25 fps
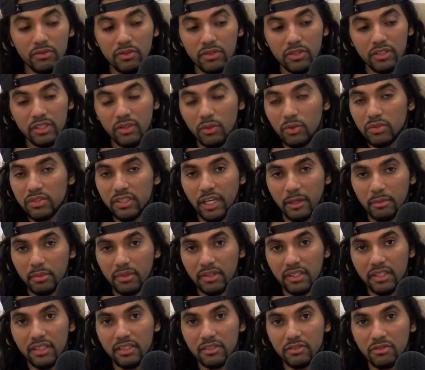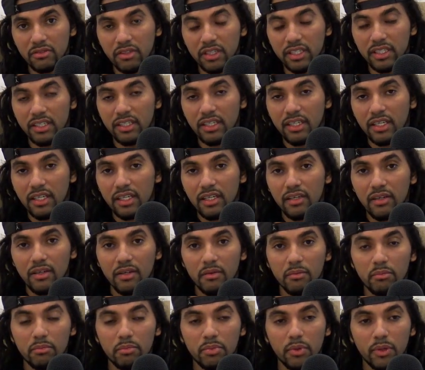Those type of things, right?
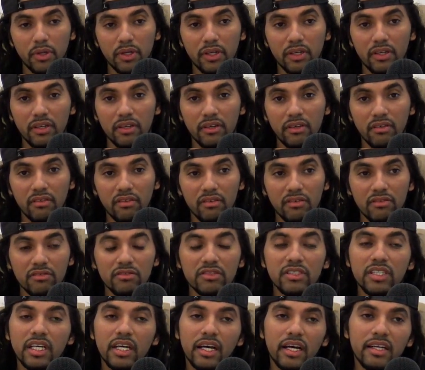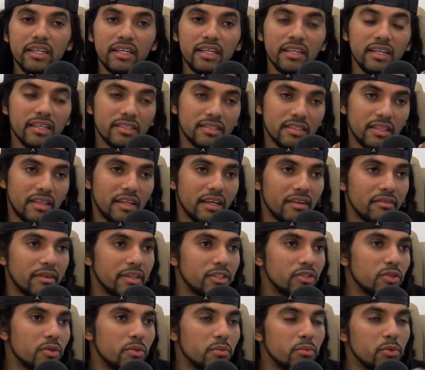But yeah, and then that's the thing,
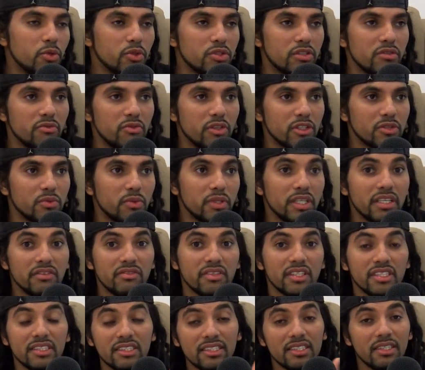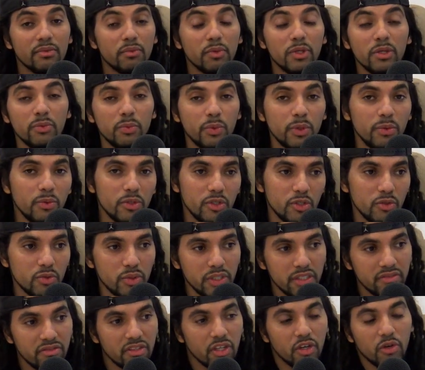right? So most of us would even you
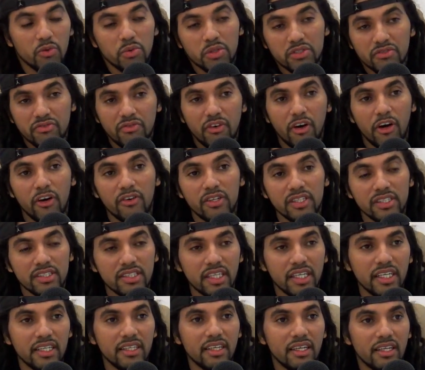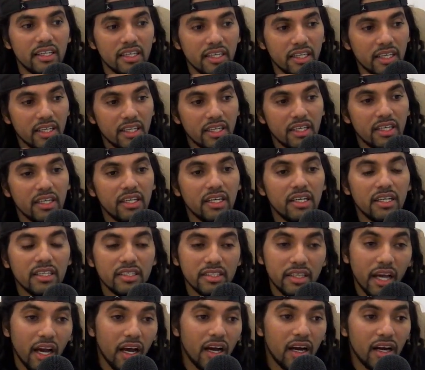would even go as far as saying that,
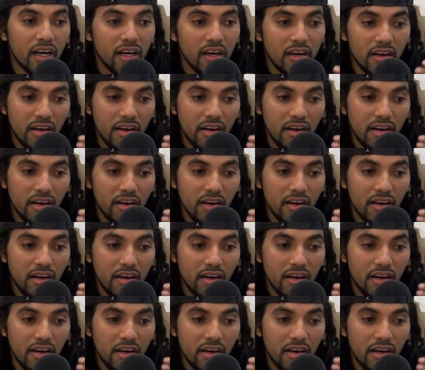yeah,